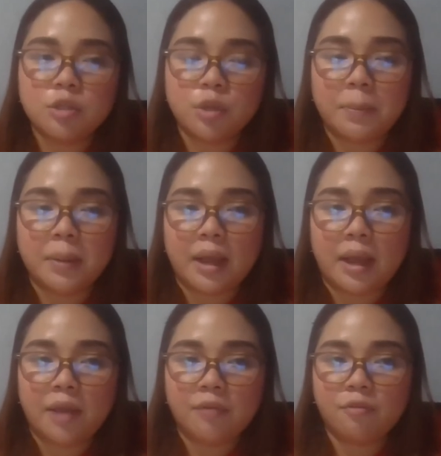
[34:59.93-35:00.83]
to
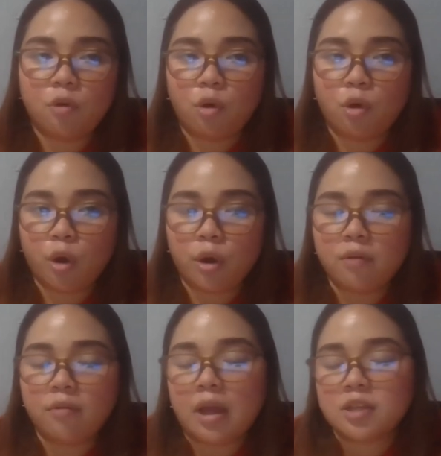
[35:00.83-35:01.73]
apply
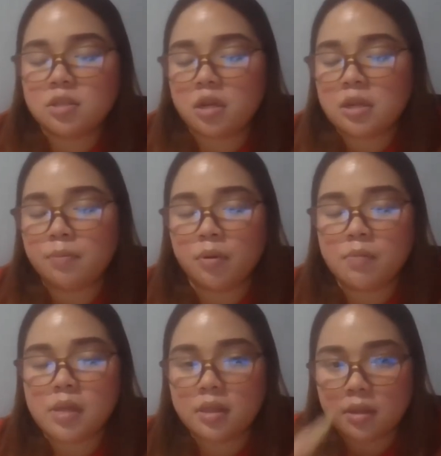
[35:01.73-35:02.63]
for a study
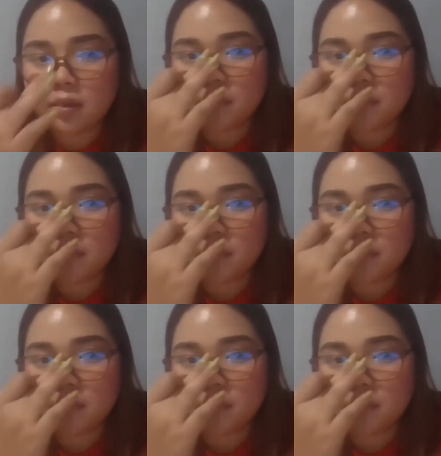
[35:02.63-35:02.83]
permit?